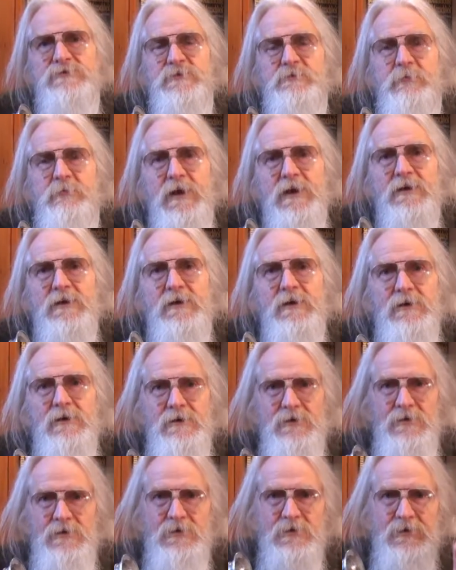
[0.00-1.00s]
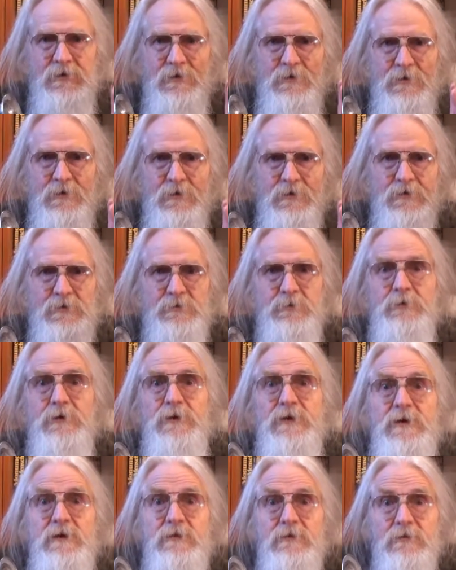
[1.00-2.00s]
to make to
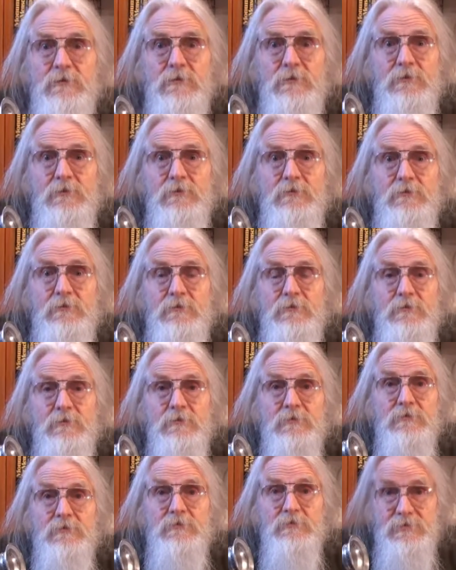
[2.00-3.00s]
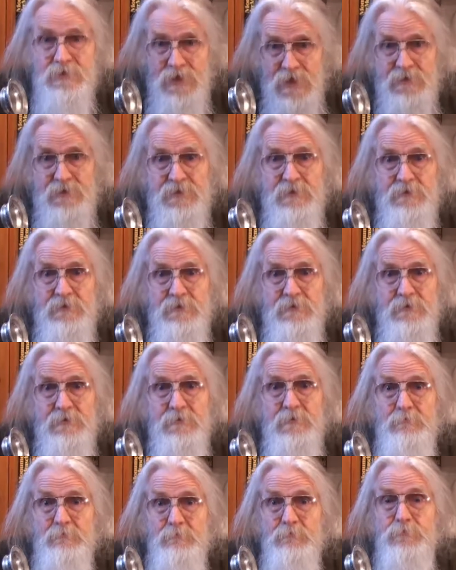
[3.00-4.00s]
heal that
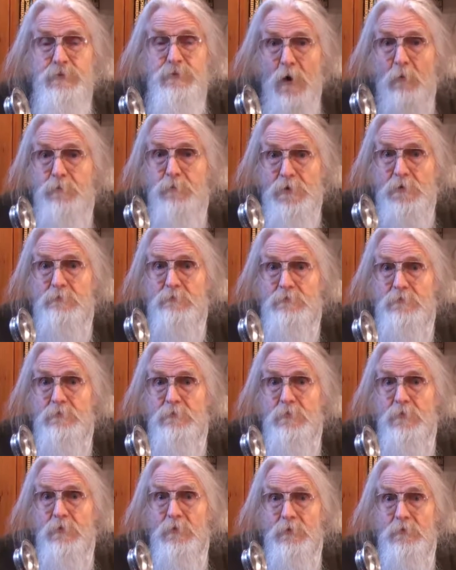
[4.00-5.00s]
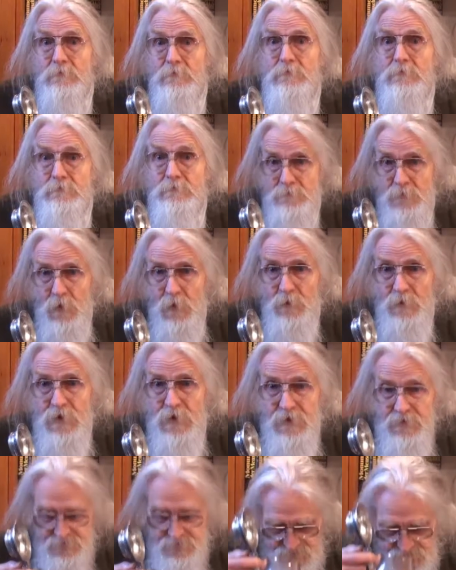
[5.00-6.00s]
problem.
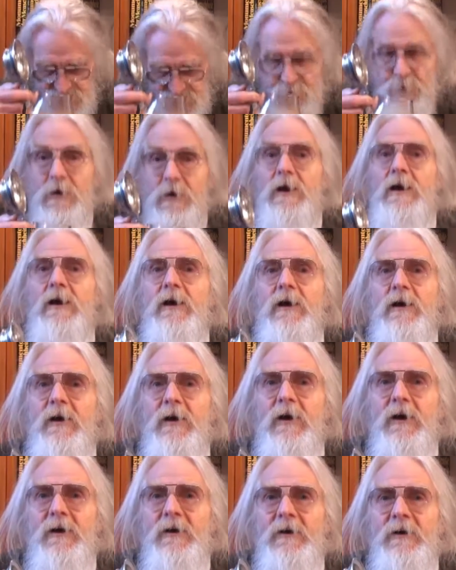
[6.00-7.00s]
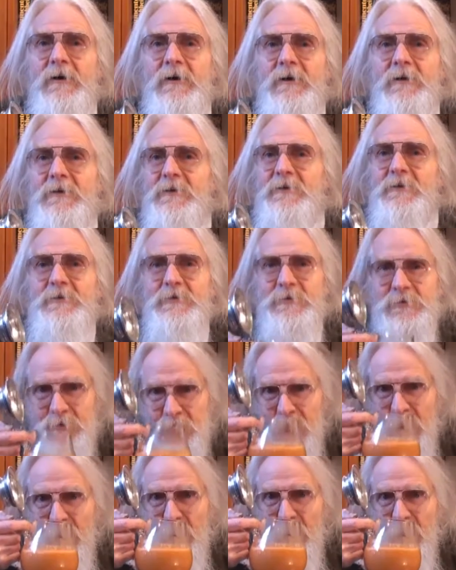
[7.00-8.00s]
Okay, so to
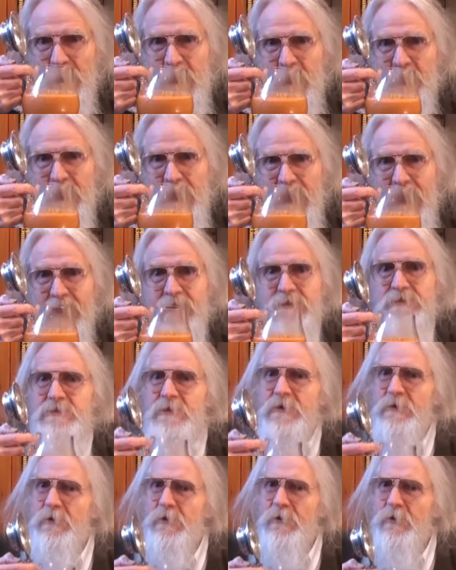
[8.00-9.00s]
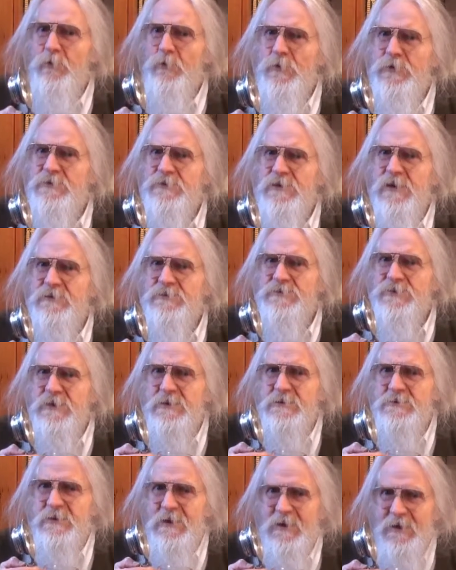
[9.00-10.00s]
all our health, we say
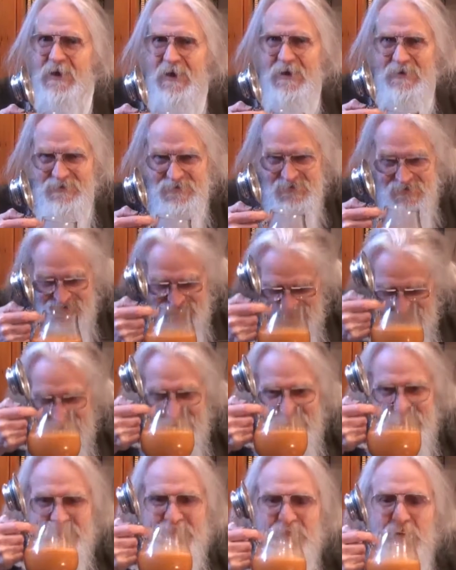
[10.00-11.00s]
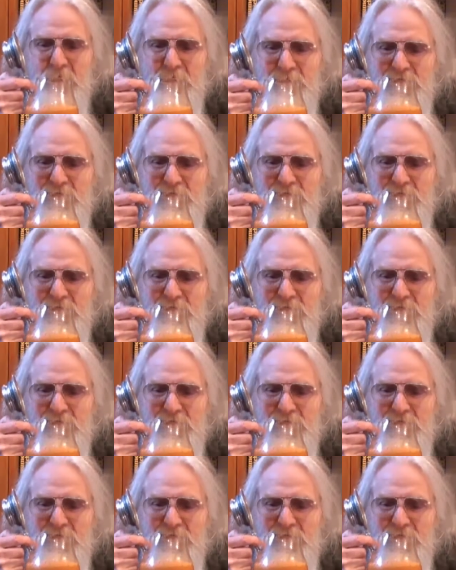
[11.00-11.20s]
cheers, I guess, cheers.